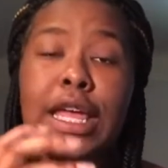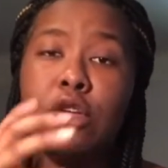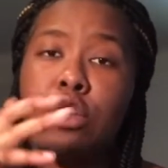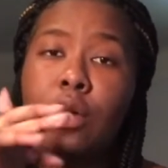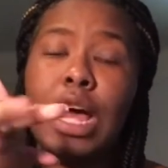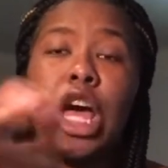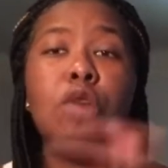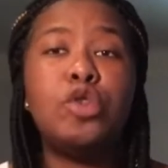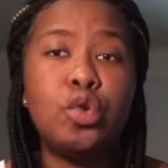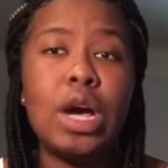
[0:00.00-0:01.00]
you know, I
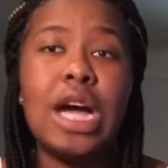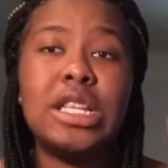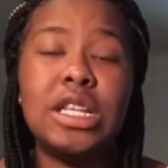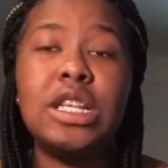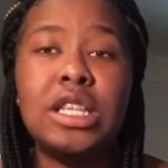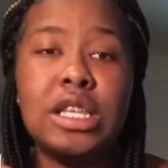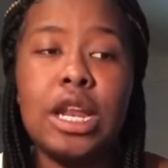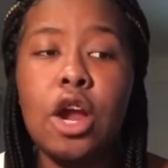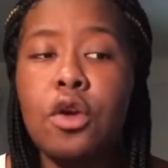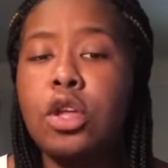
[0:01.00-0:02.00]
helped you guys in this
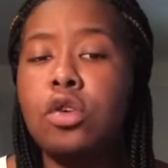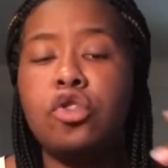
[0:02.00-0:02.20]
scenario,